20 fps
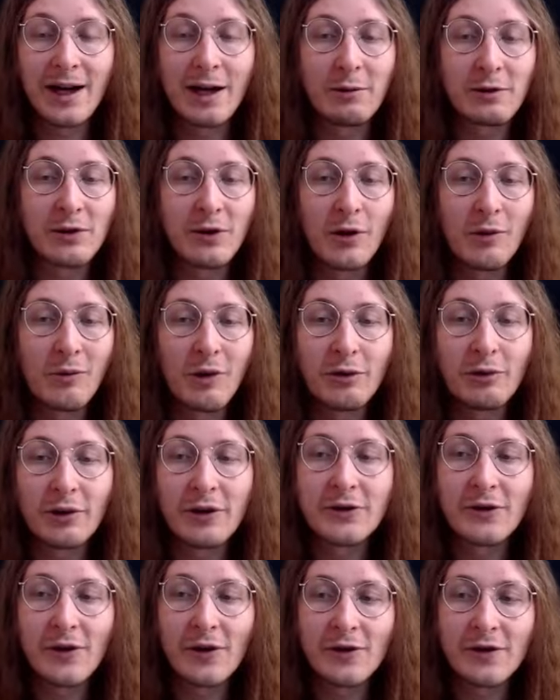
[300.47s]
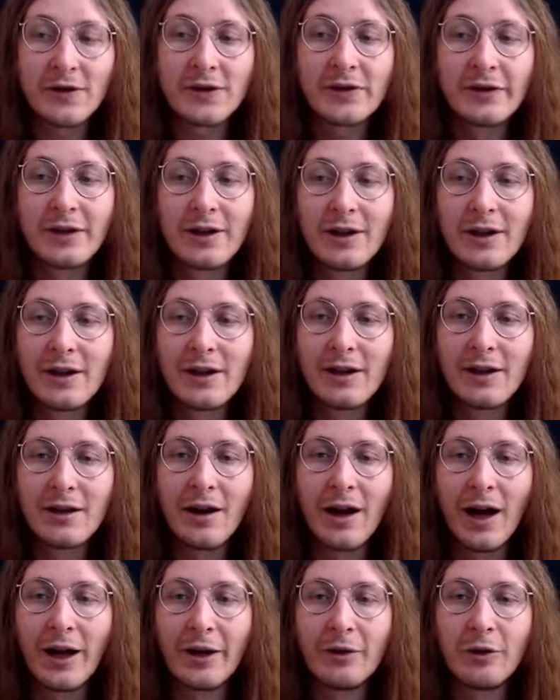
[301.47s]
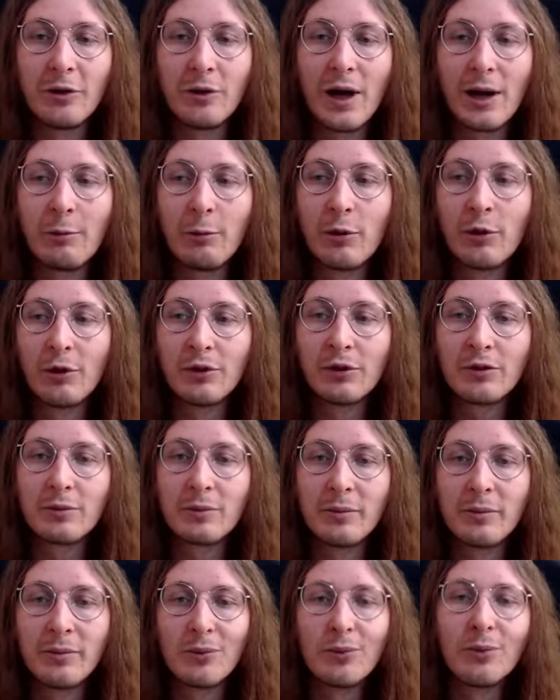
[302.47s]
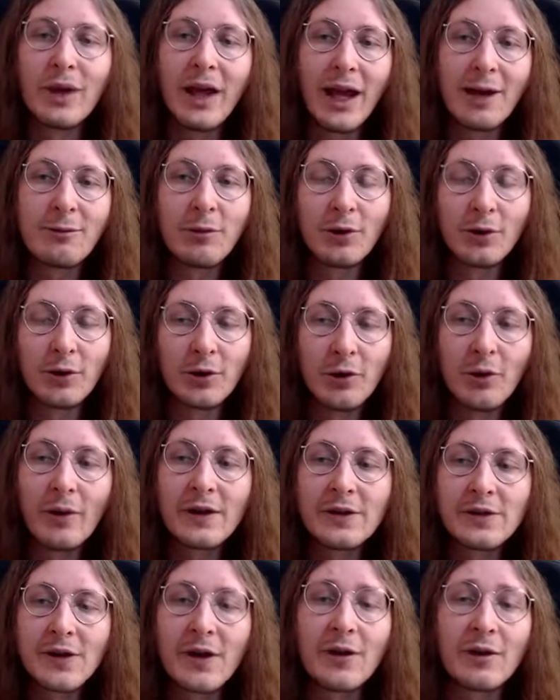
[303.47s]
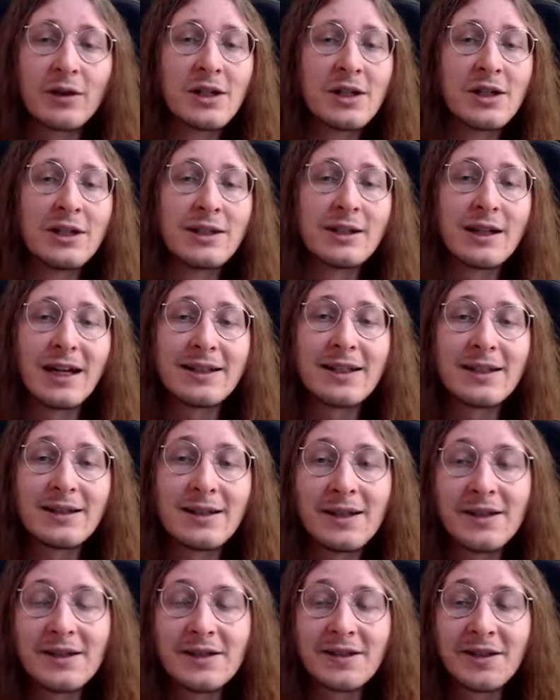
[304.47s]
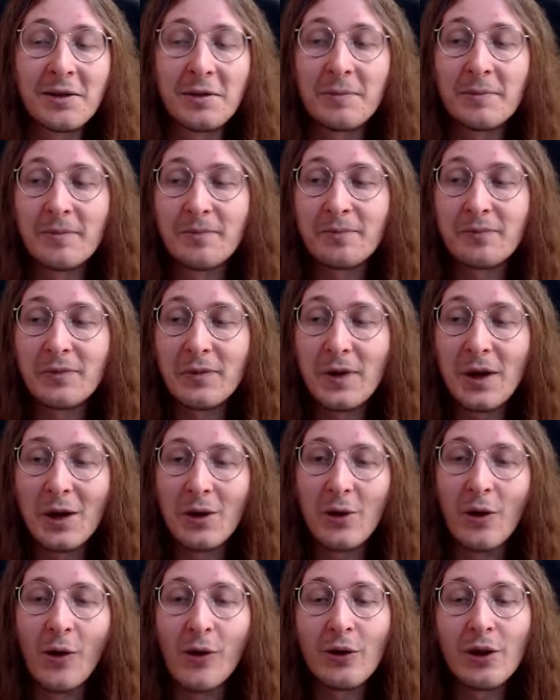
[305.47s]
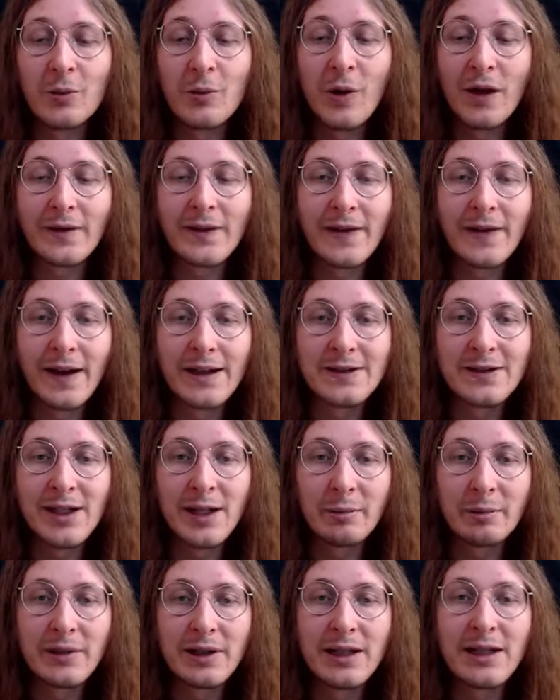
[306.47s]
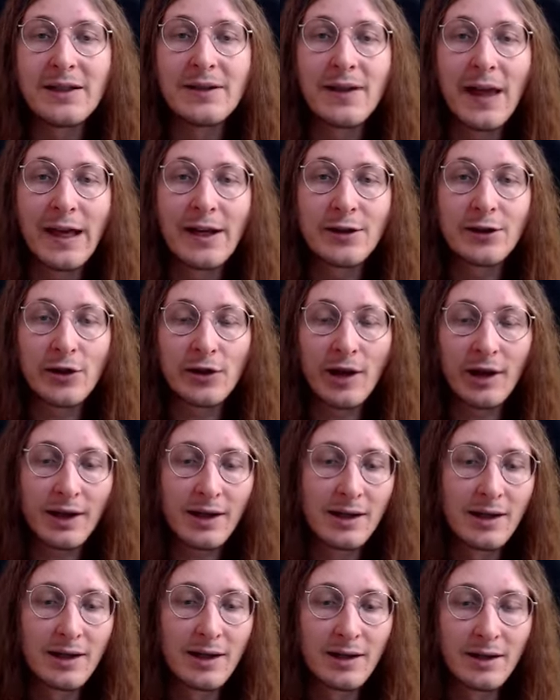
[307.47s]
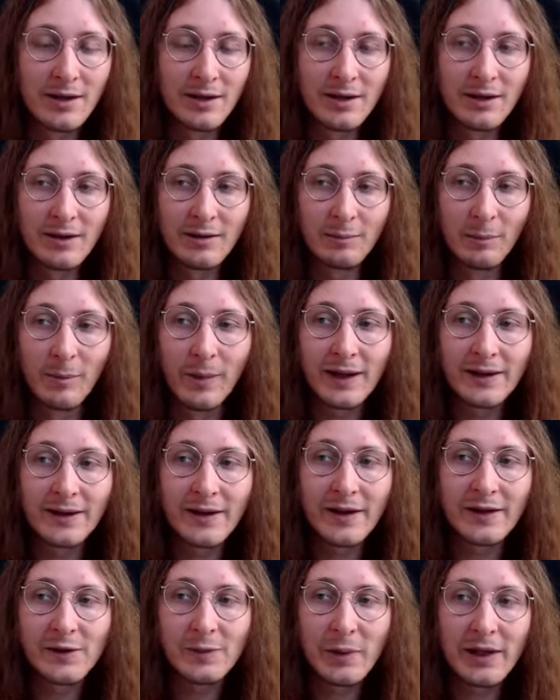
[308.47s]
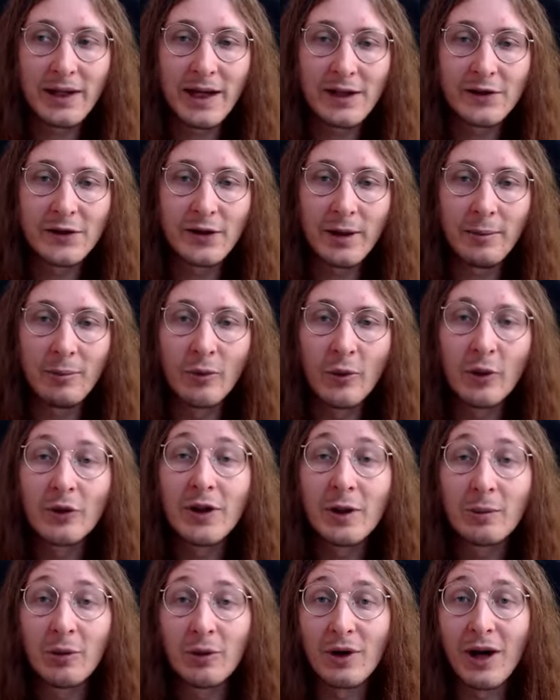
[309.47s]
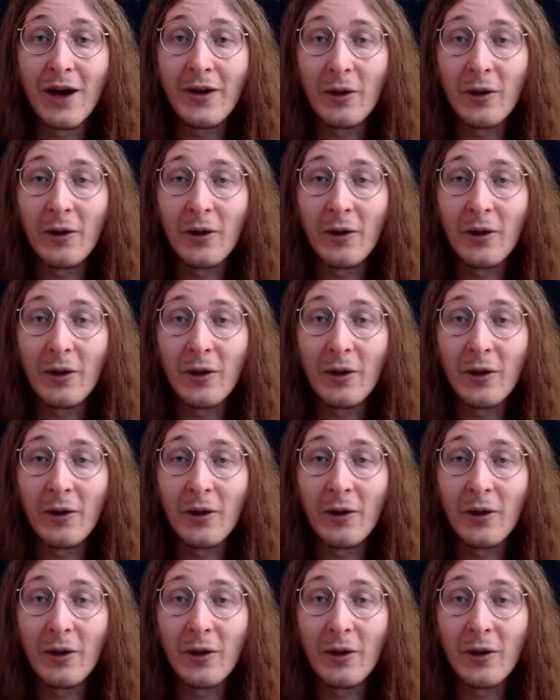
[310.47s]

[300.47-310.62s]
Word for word: was low on resources. I knew I wouldn't be able to do it, so I think this is the only one that I skipped intentionally. But there's been actually multiple other